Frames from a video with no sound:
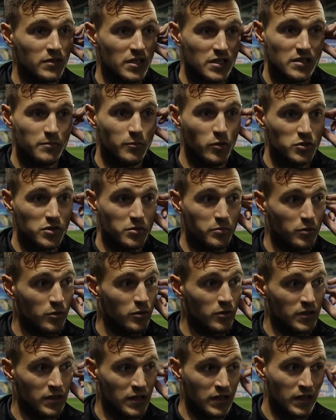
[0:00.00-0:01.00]
That's the most
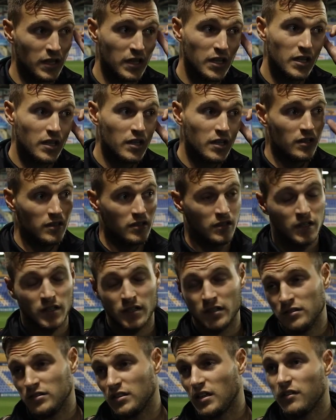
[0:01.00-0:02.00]
important. And
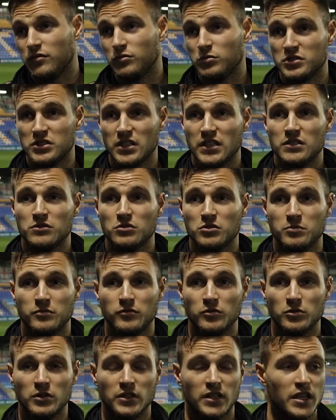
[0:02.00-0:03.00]
uh, the gaffer was saying to us
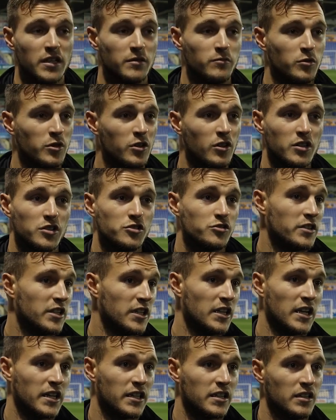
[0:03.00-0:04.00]
before the game, we got to treat
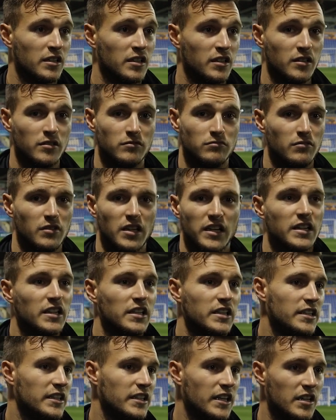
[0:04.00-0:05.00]
it like a like a
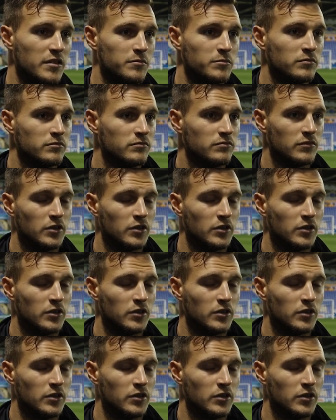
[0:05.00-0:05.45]
league game,